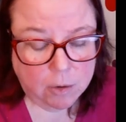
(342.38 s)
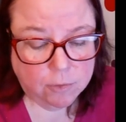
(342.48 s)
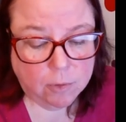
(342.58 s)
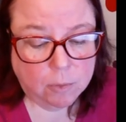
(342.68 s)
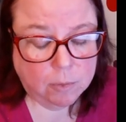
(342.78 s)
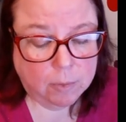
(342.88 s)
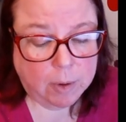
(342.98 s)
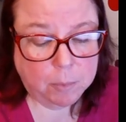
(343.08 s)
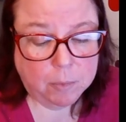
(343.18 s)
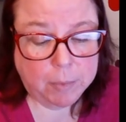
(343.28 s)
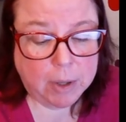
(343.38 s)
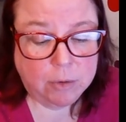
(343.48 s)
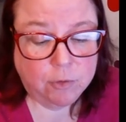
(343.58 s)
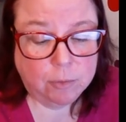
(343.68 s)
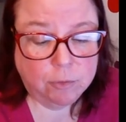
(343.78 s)
So April,
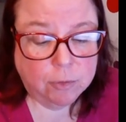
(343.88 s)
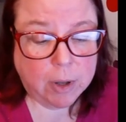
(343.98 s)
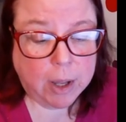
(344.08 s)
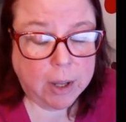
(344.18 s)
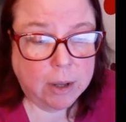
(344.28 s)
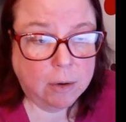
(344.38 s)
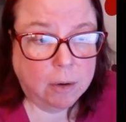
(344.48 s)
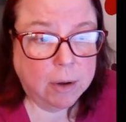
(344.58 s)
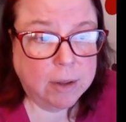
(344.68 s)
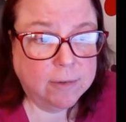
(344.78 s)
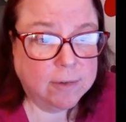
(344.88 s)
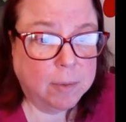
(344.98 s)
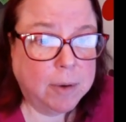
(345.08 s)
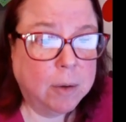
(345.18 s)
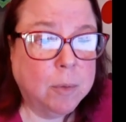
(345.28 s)
May, June, July, August. So
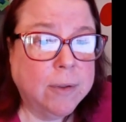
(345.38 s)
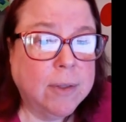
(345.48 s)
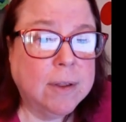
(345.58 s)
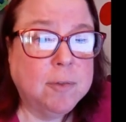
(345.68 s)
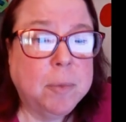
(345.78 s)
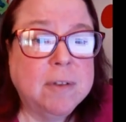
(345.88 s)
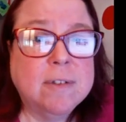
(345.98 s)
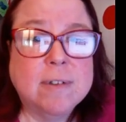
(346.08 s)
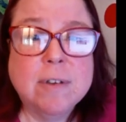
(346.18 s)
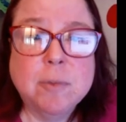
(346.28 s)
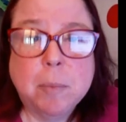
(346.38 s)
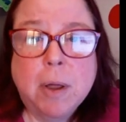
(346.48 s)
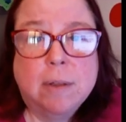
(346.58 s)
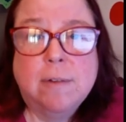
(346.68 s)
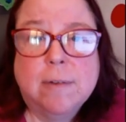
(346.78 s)
now we're it's been six
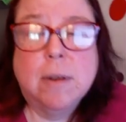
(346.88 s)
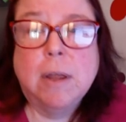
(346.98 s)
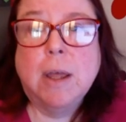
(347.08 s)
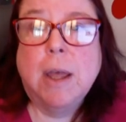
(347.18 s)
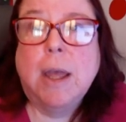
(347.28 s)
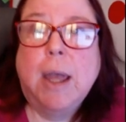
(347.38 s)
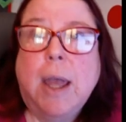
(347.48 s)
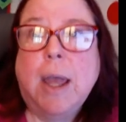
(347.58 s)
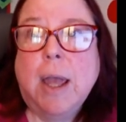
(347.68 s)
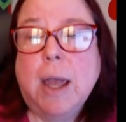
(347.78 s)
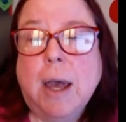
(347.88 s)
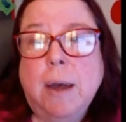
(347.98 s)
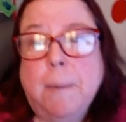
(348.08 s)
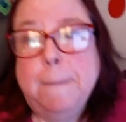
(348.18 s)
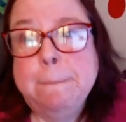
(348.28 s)
months,
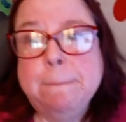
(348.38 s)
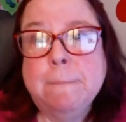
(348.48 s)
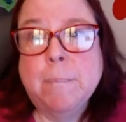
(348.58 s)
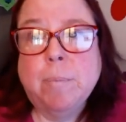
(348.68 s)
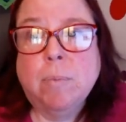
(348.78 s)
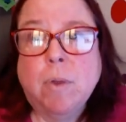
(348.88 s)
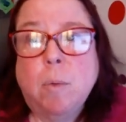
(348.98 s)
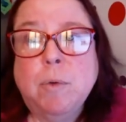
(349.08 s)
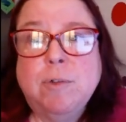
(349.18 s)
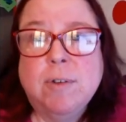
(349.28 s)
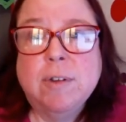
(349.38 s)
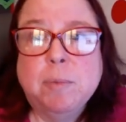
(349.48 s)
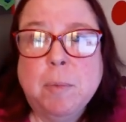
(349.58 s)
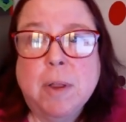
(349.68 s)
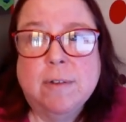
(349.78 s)
um, almost
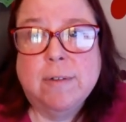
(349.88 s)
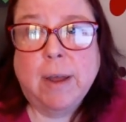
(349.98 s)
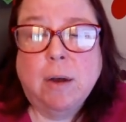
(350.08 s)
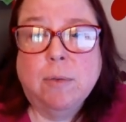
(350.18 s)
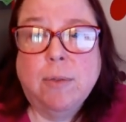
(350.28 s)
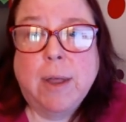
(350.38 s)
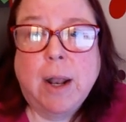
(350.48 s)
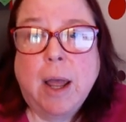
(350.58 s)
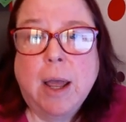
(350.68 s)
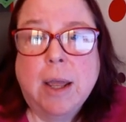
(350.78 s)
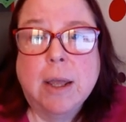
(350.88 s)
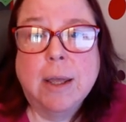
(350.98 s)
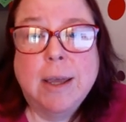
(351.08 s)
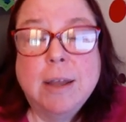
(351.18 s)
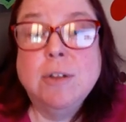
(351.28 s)
six months now that
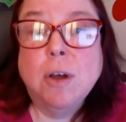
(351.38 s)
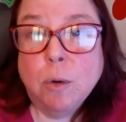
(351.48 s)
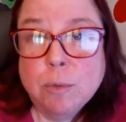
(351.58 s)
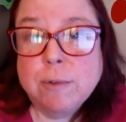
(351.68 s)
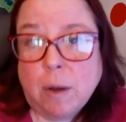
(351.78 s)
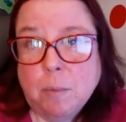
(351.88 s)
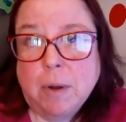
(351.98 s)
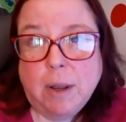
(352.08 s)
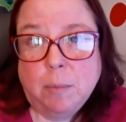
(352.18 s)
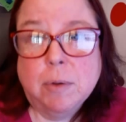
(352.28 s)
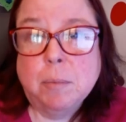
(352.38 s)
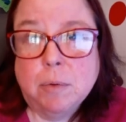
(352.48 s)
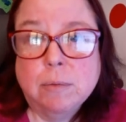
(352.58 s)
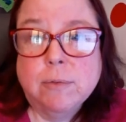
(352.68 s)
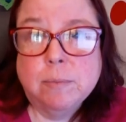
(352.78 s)
he knows I want him to
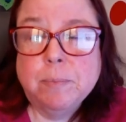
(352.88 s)
move.